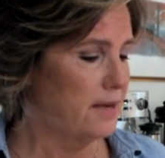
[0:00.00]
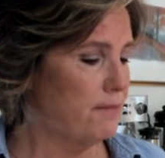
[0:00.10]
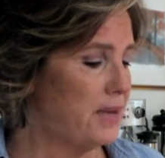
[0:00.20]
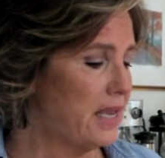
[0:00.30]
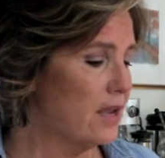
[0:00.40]

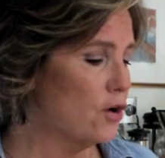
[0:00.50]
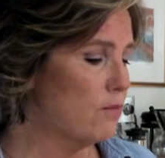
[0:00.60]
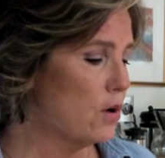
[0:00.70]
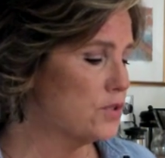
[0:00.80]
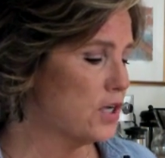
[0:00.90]
Being your
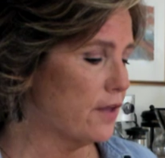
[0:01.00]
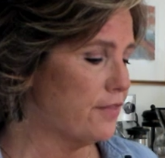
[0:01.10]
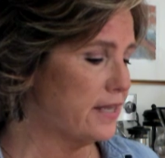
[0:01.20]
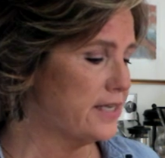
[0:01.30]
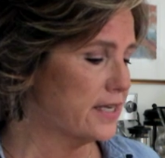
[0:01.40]
most
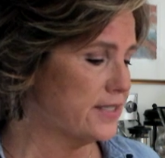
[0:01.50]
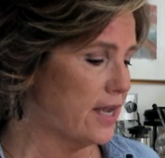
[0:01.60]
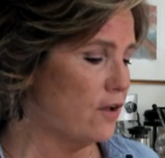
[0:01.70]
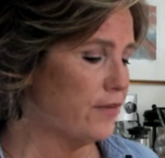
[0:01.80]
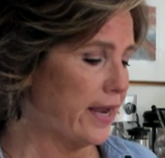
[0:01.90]
authentic
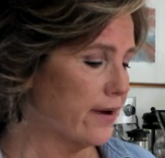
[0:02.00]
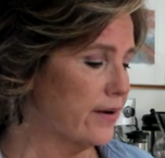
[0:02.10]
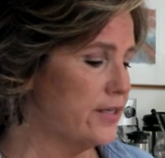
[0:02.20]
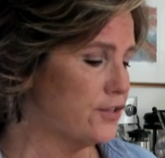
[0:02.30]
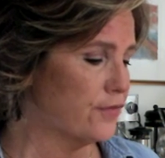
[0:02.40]
self,
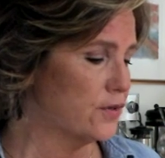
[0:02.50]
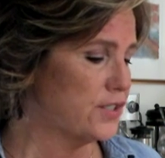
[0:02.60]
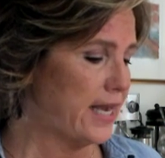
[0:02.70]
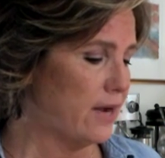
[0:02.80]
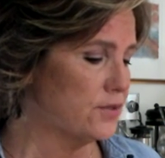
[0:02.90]
Aries, 1st
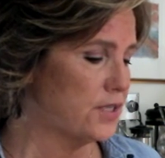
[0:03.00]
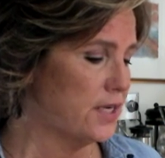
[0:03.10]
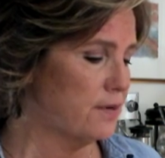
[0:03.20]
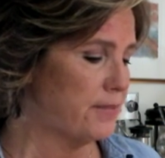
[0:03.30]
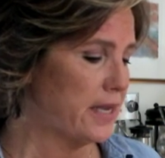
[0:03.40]
house
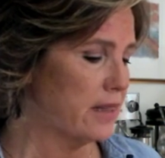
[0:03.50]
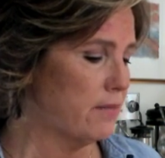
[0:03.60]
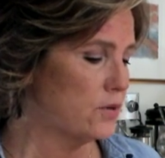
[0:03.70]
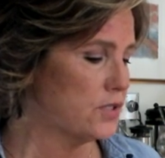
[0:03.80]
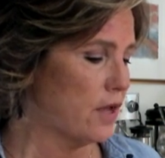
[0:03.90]
here, being the
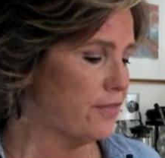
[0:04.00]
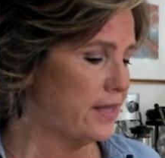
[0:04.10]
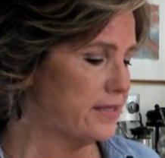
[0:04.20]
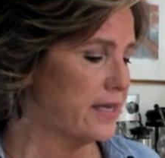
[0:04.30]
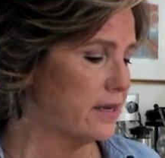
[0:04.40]
most
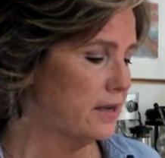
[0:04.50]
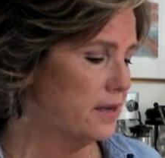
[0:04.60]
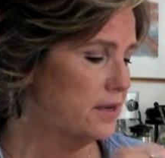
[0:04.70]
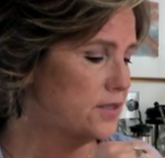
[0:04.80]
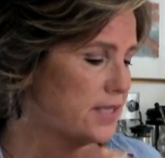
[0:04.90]
authentic
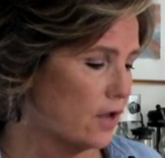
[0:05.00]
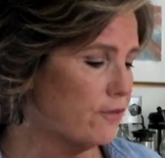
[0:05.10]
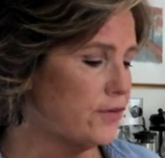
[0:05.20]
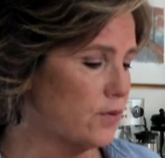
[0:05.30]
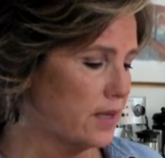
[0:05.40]

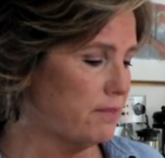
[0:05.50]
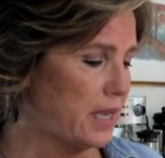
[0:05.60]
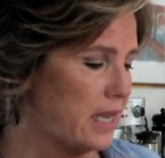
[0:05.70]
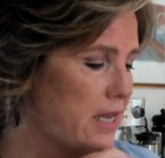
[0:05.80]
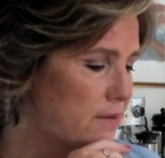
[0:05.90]
self you can
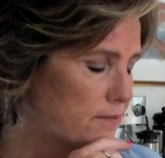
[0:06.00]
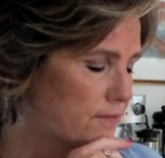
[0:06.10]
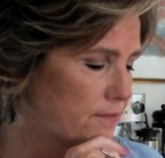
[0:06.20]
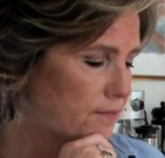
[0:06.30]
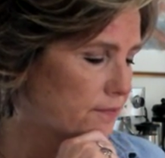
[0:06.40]
be,
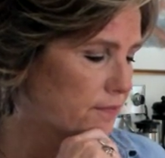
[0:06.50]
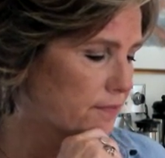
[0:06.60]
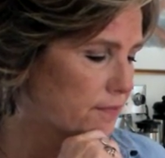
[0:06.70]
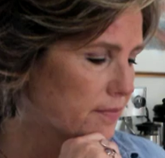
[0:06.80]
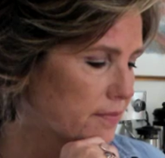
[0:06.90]

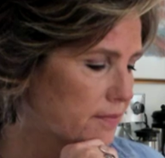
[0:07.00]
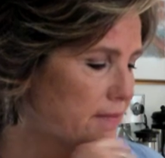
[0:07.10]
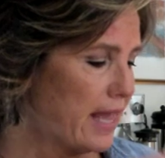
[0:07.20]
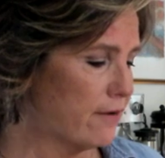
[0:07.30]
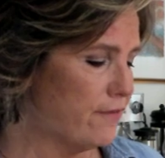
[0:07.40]

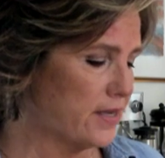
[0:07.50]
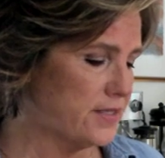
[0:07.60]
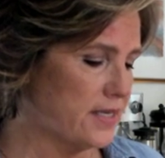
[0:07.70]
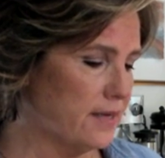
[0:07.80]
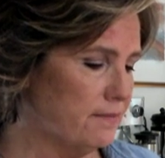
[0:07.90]

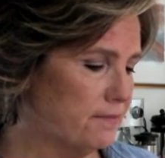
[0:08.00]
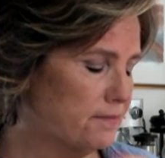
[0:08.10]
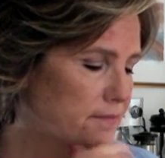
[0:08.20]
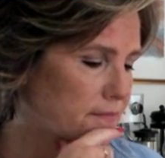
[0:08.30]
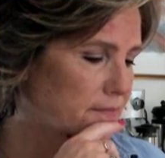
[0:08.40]
manifesting,
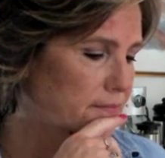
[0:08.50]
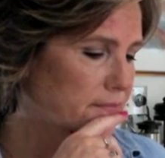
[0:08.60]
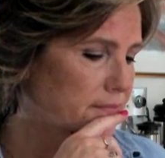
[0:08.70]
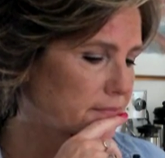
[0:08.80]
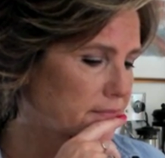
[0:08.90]

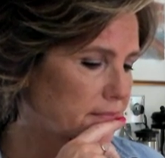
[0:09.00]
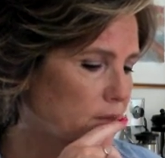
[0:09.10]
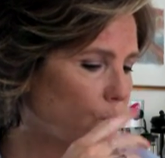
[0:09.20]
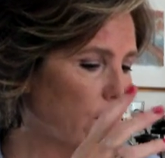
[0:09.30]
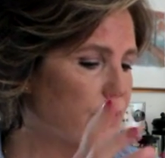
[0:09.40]

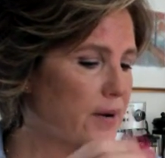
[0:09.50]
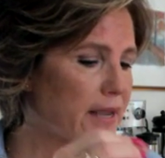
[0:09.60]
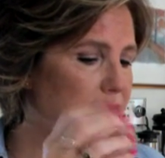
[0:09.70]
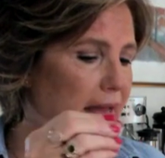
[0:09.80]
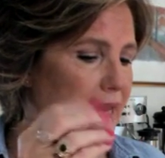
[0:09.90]
will
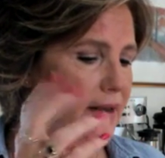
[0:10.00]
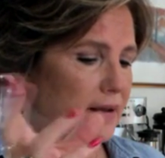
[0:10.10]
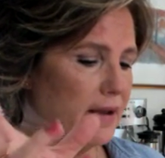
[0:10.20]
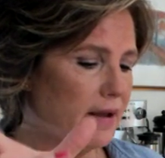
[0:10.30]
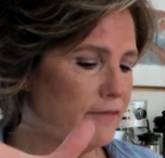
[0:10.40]
bring that
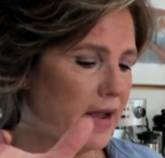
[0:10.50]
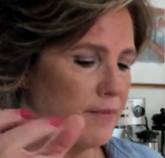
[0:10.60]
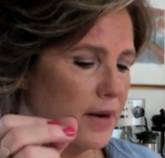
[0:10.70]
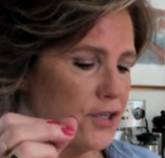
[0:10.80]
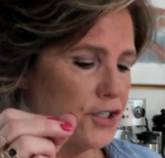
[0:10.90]

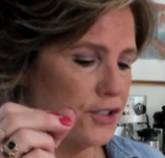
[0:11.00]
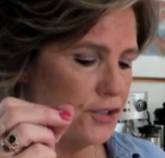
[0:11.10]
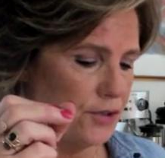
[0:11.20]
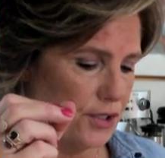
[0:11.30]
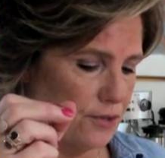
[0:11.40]
vibration
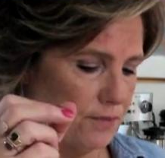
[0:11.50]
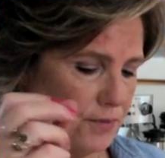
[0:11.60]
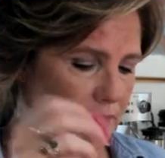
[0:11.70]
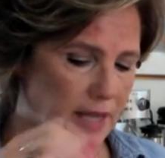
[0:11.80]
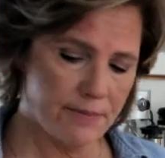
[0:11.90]
to you,
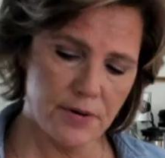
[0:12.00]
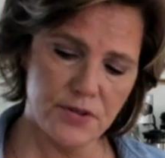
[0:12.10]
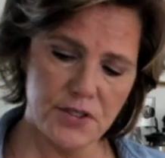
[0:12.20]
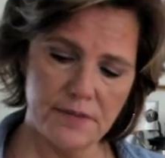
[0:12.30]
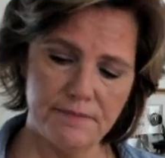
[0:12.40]
bring that
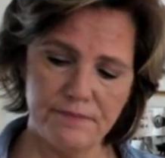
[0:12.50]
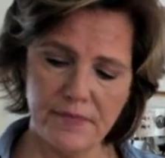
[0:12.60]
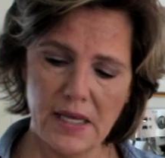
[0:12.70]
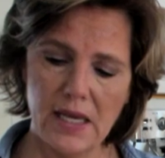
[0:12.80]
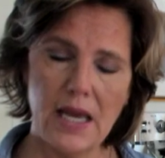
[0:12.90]
person.
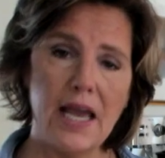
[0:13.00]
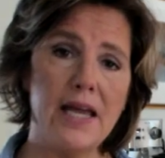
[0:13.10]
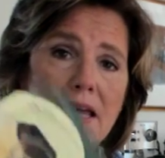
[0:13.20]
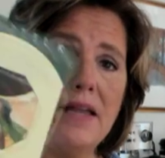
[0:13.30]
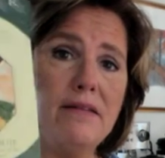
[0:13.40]

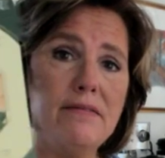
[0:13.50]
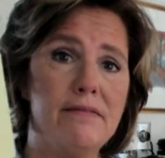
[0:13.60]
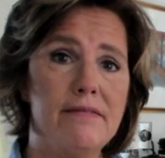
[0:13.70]
And